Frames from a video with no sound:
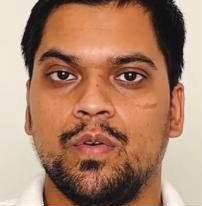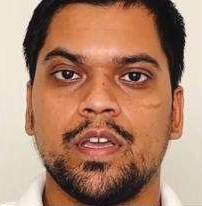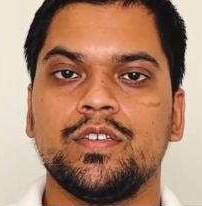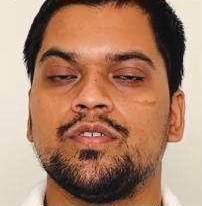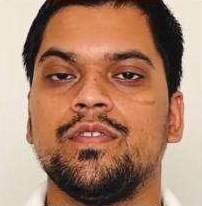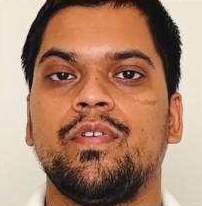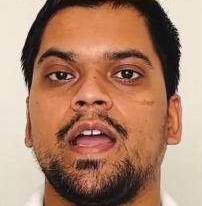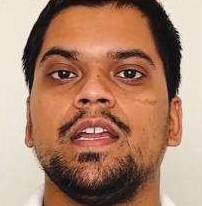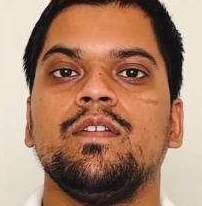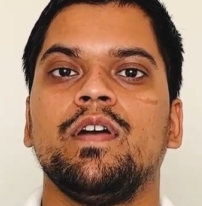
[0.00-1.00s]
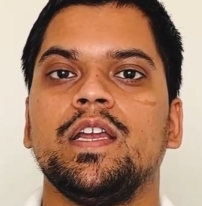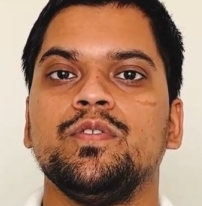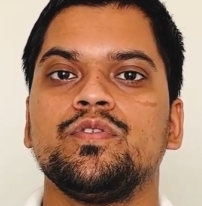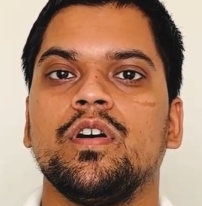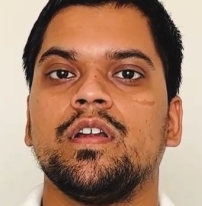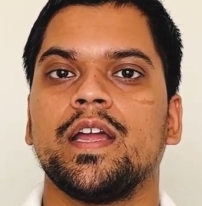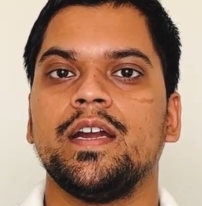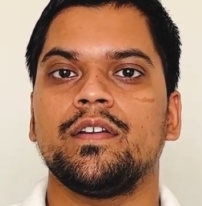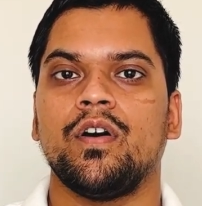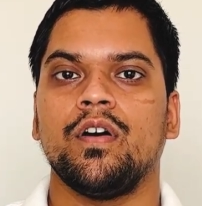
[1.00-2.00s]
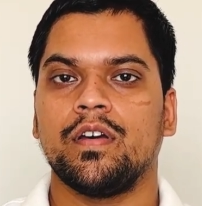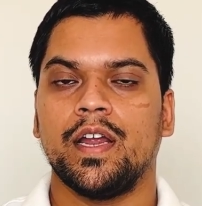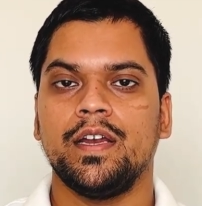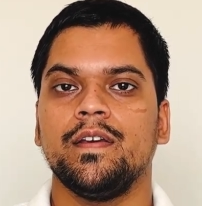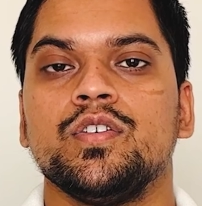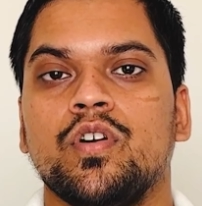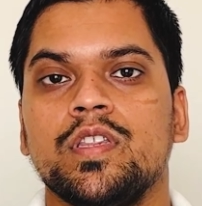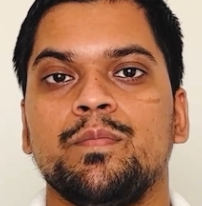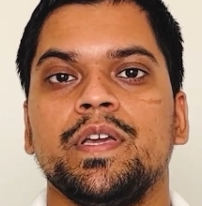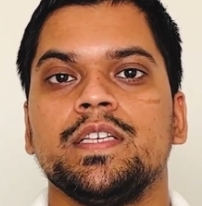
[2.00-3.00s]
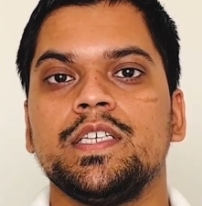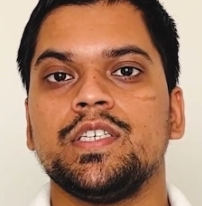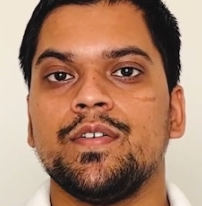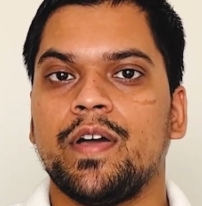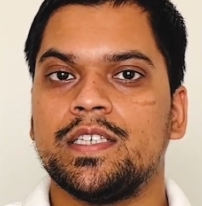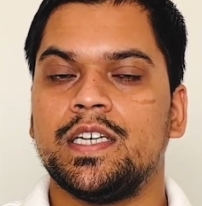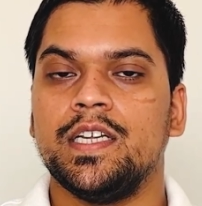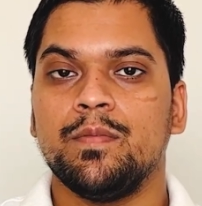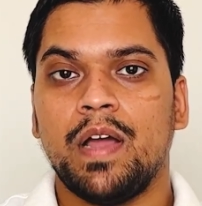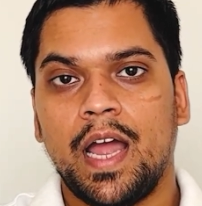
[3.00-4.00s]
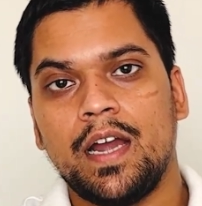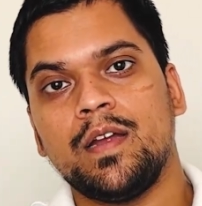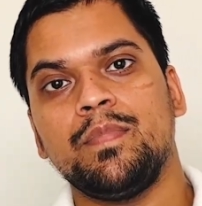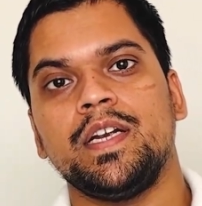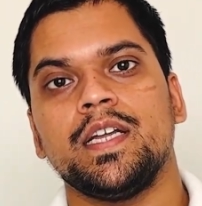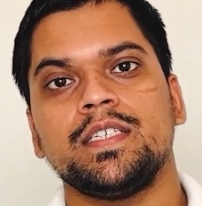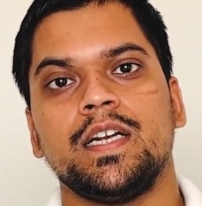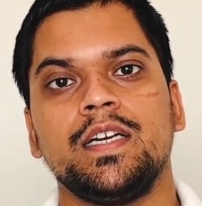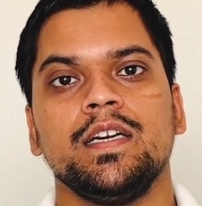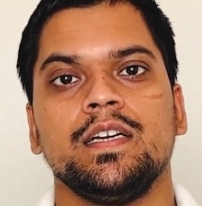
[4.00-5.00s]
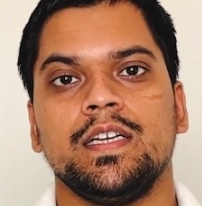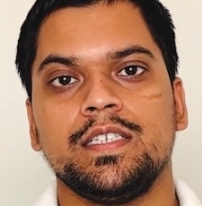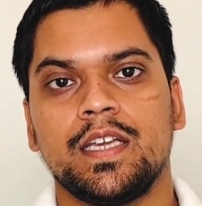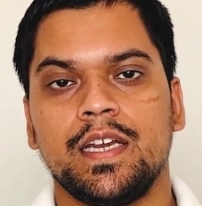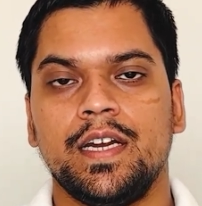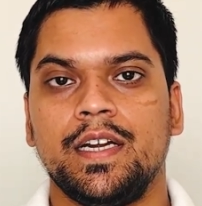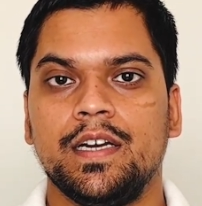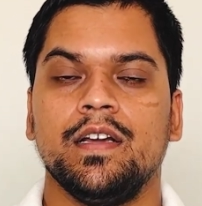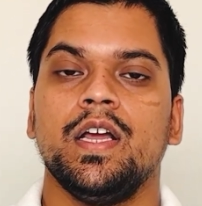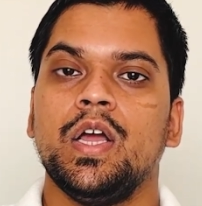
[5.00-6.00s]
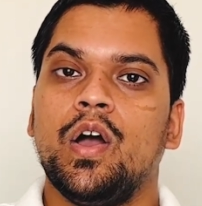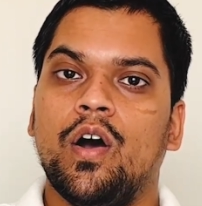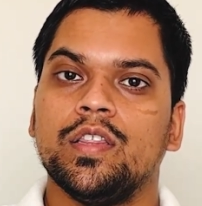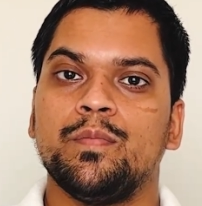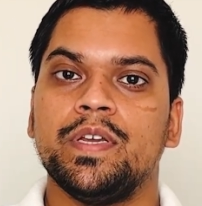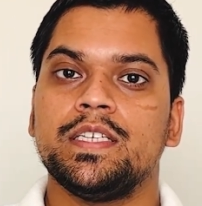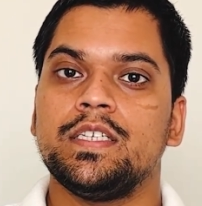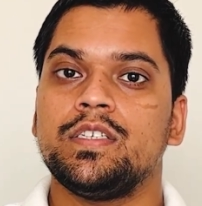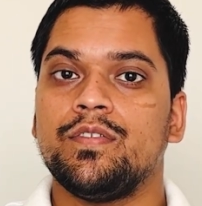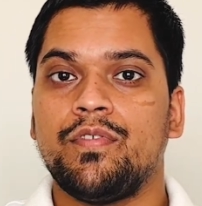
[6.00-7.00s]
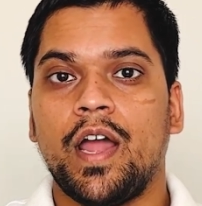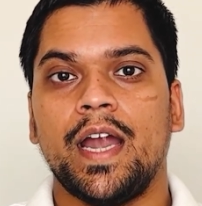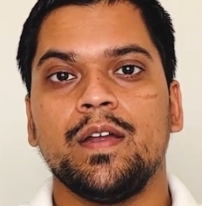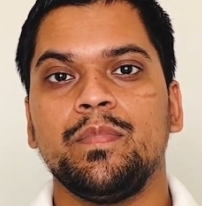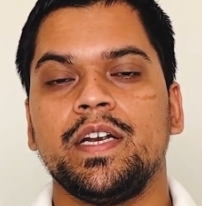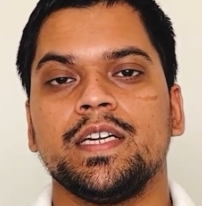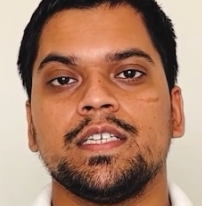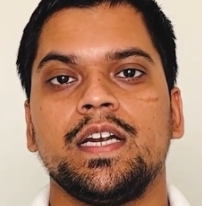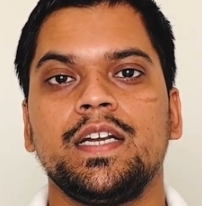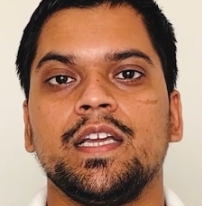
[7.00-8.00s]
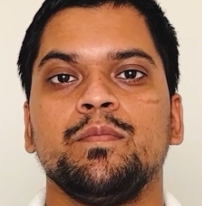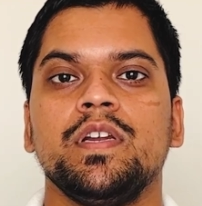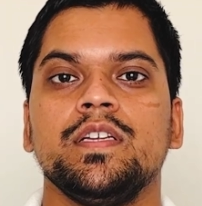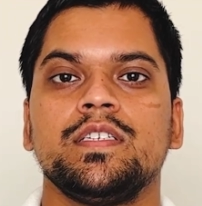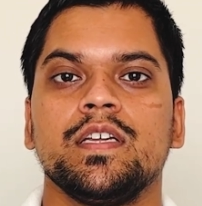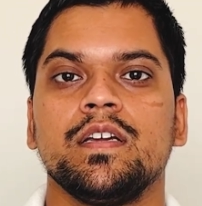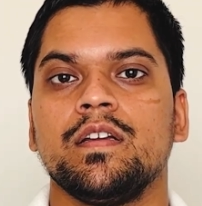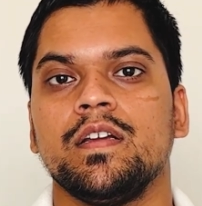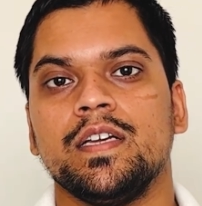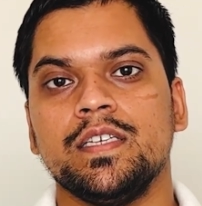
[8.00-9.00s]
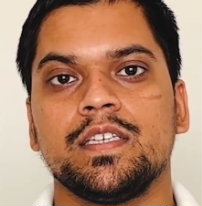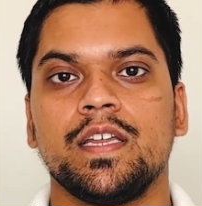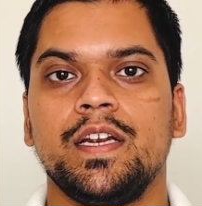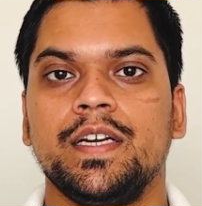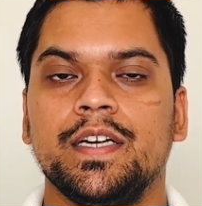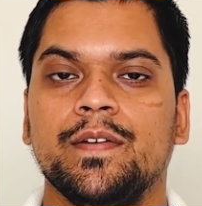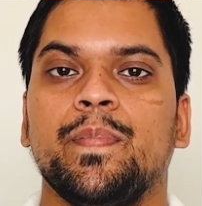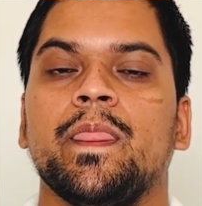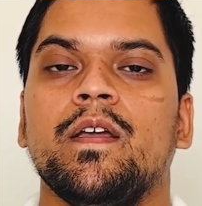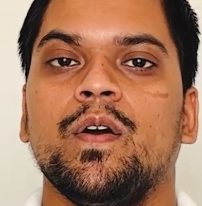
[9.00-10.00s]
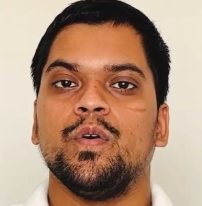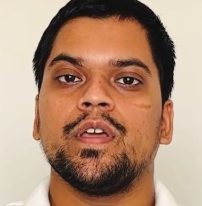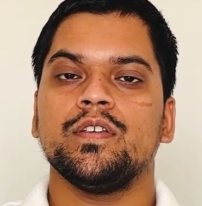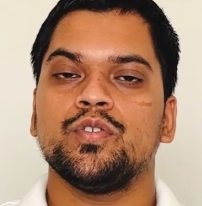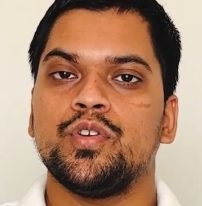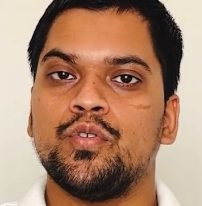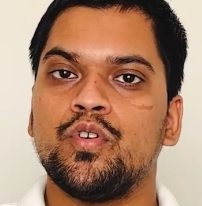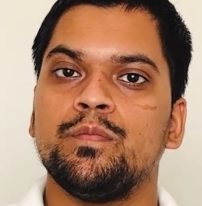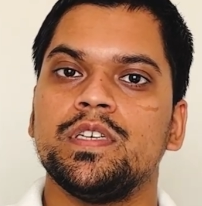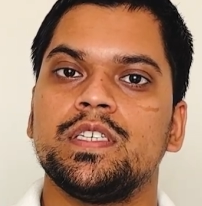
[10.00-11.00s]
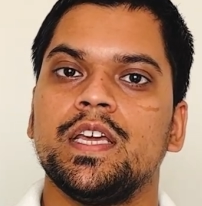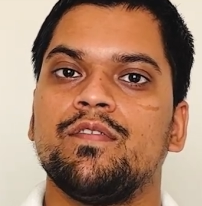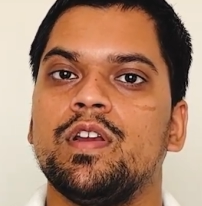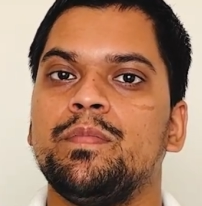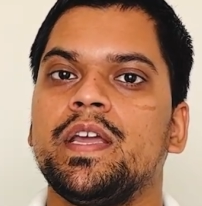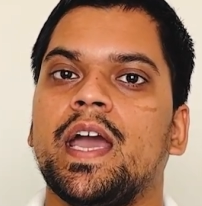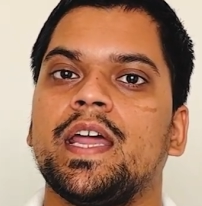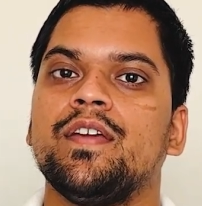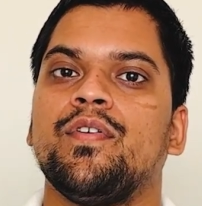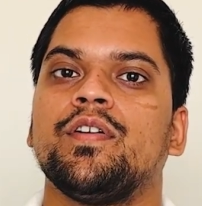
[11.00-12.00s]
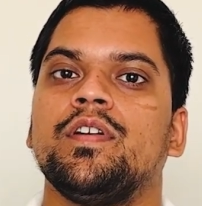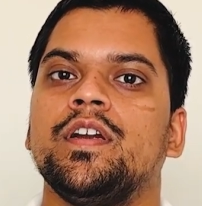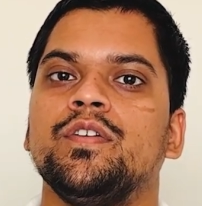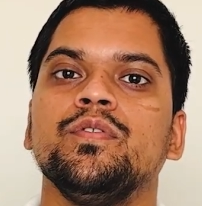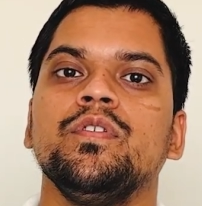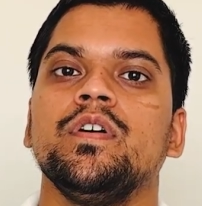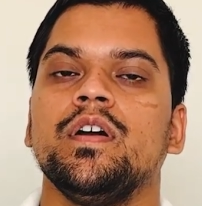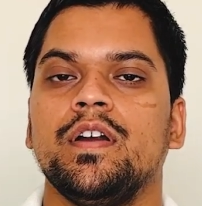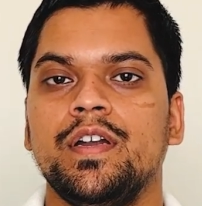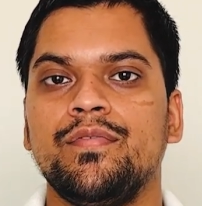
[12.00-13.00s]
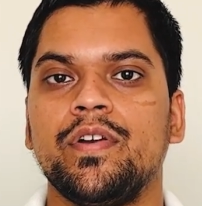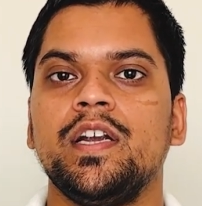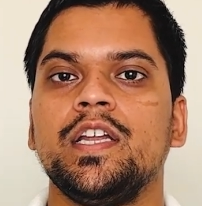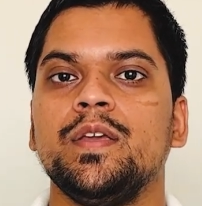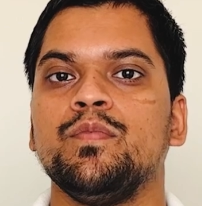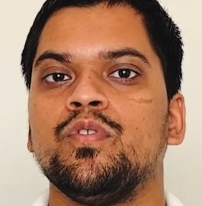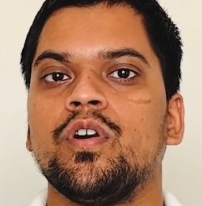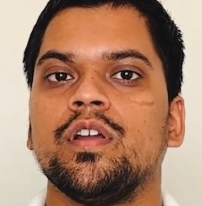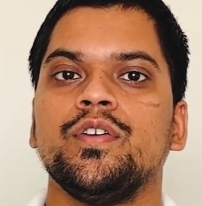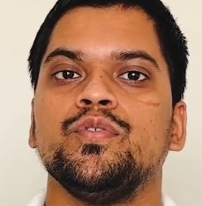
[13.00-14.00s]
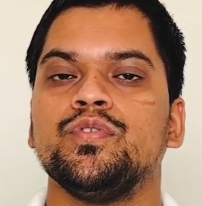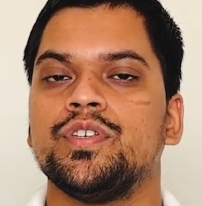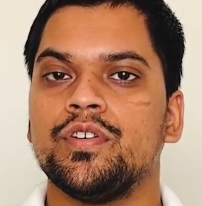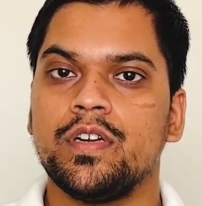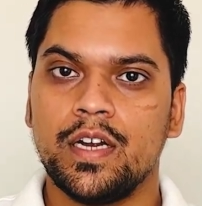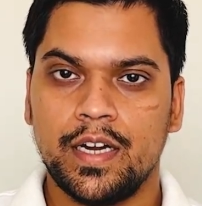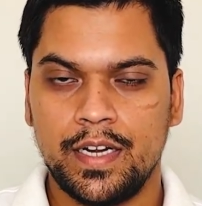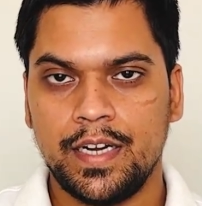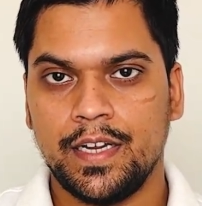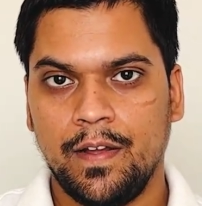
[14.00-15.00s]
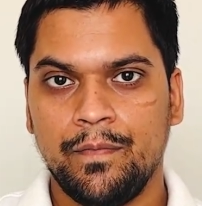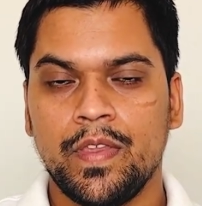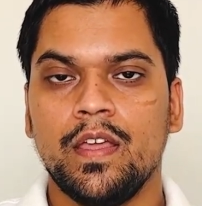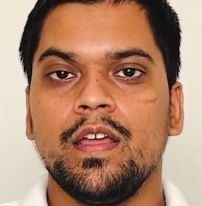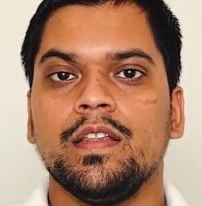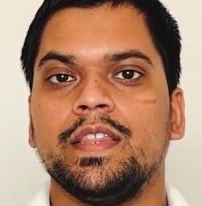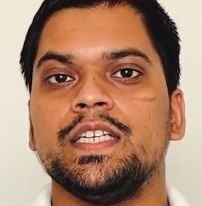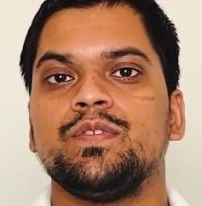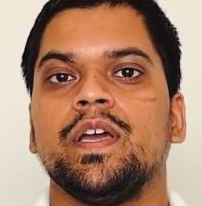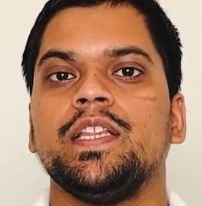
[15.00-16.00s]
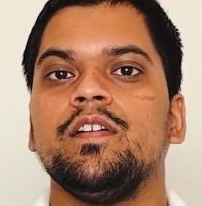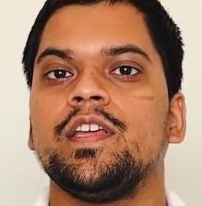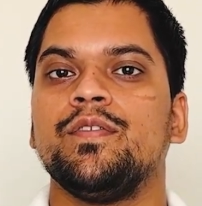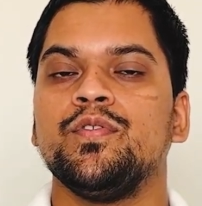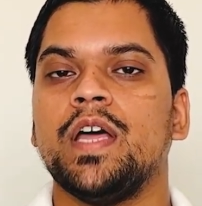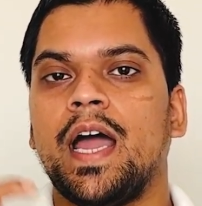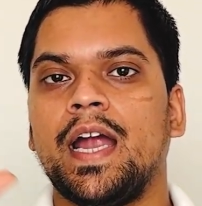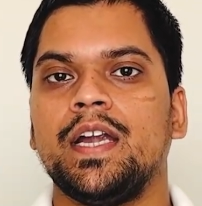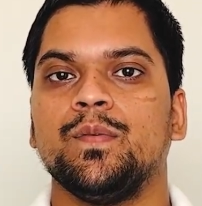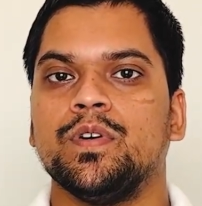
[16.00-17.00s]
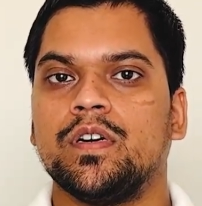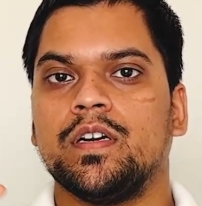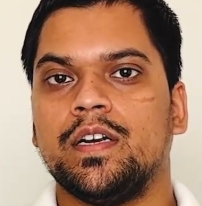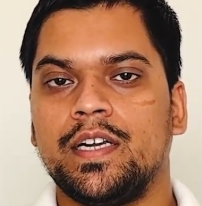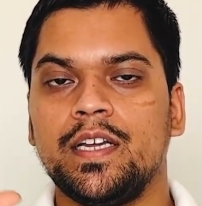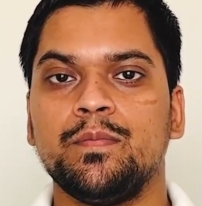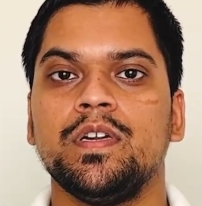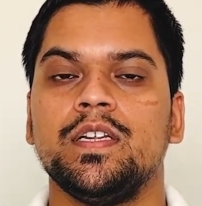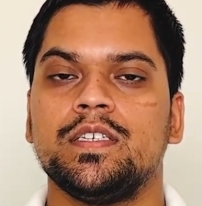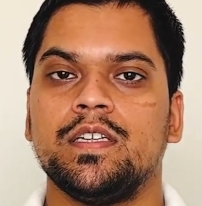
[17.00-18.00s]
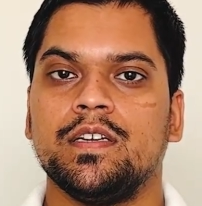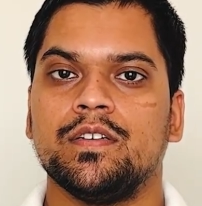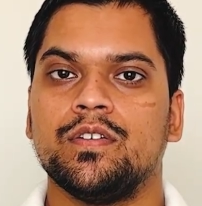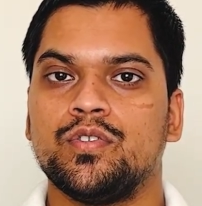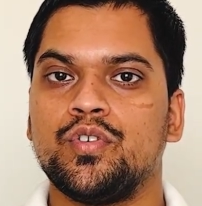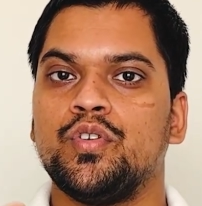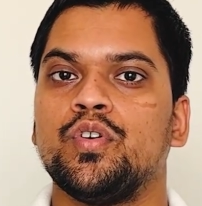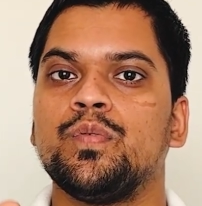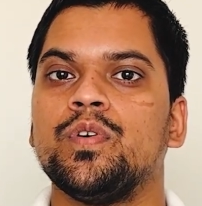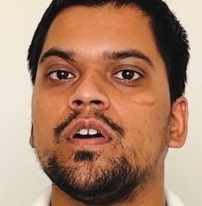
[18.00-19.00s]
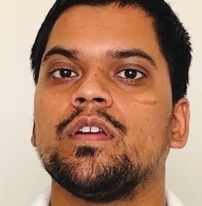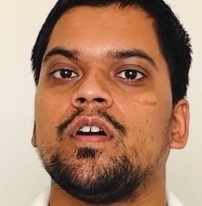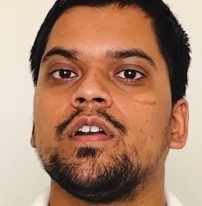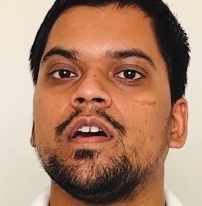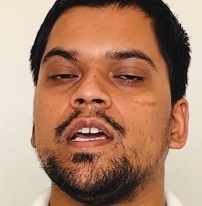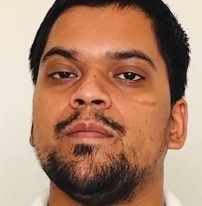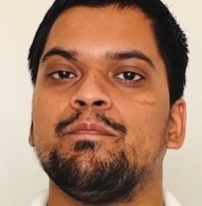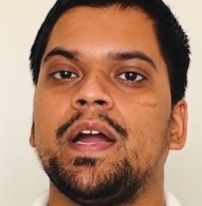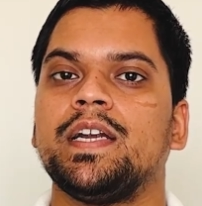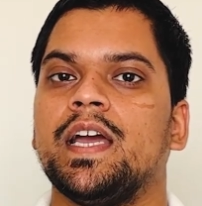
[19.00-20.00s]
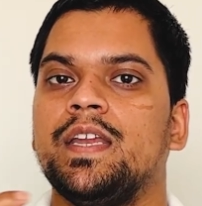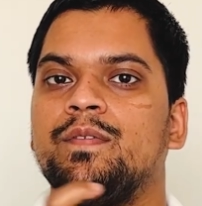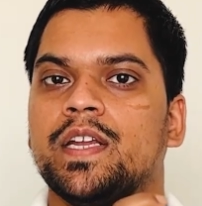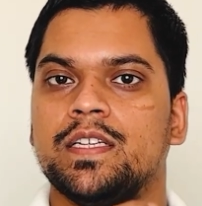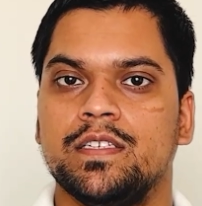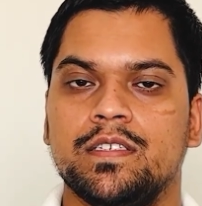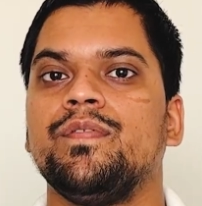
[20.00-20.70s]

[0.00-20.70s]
Okay, so the final value is gonna get wrong, right? So on the basis of SDM, Adam data set is created. On the basis of Adam data set, table listing is created. Okay, so your mistake will be carry forwarded to different team who gonna use your data. That's why they'll give you the AND work, table listing. So your work not gonna impact anyone else.